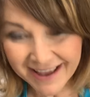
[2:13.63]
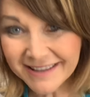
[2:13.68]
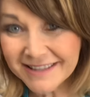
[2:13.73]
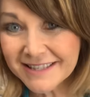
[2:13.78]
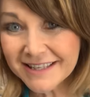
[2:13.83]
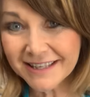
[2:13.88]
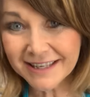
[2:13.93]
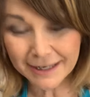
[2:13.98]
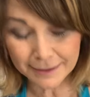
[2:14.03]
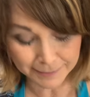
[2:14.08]
It's
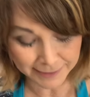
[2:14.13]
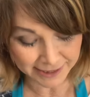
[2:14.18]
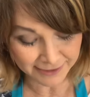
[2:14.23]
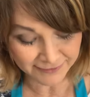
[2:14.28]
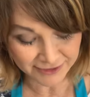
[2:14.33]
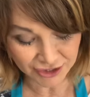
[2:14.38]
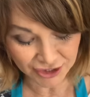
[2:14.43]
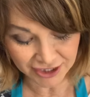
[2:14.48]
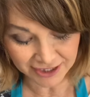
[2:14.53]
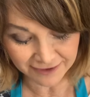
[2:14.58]
a little bit of
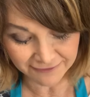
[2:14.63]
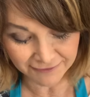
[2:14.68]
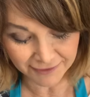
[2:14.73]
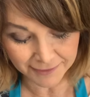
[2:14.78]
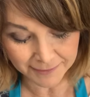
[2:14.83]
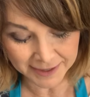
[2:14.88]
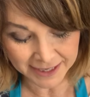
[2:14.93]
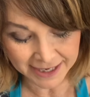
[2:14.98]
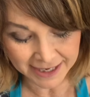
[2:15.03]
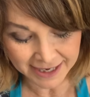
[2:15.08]
a cheat for
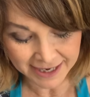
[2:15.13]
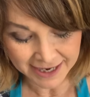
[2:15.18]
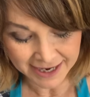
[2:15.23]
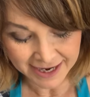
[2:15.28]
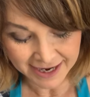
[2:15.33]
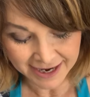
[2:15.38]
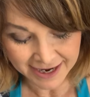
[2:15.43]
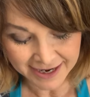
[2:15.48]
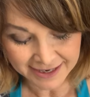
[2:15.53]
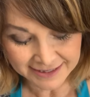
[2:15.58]
me.
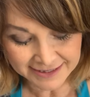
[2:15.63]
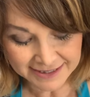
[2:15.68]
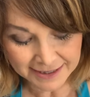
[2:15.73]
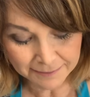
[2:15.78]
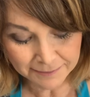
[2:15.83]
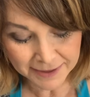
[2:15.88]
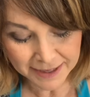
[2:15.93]
Some